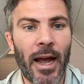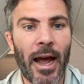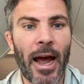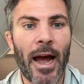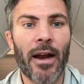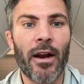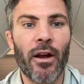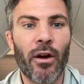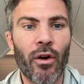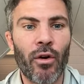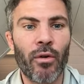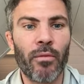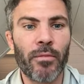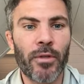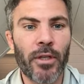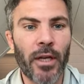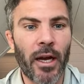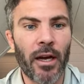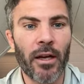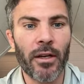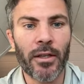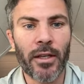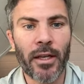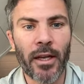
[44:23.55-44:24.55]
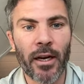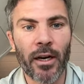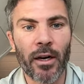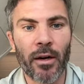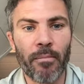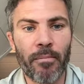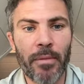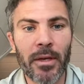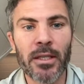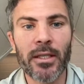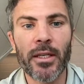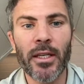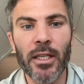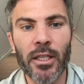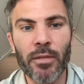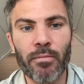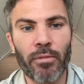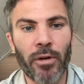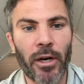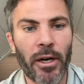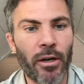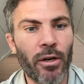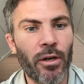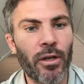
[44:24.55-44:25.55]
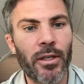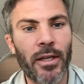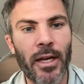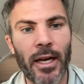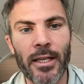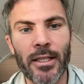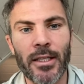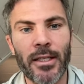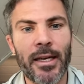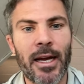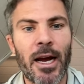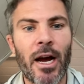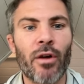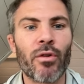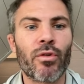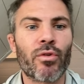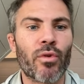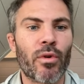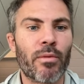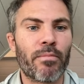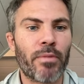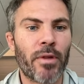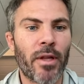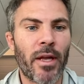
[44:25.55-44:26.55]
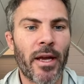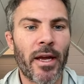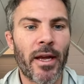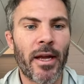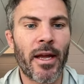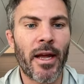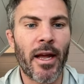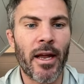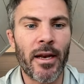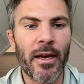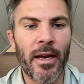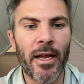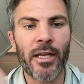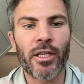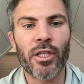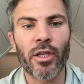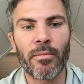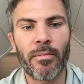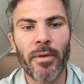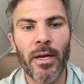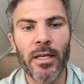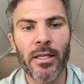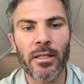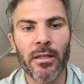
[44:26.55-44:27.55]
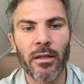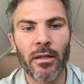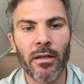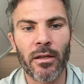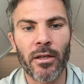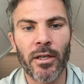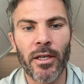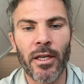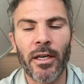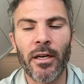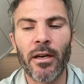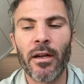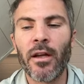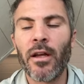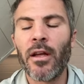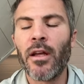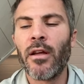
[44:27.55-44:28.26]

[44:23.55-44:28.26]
at-home childcare business prioritizing outdoor play and nature-based learning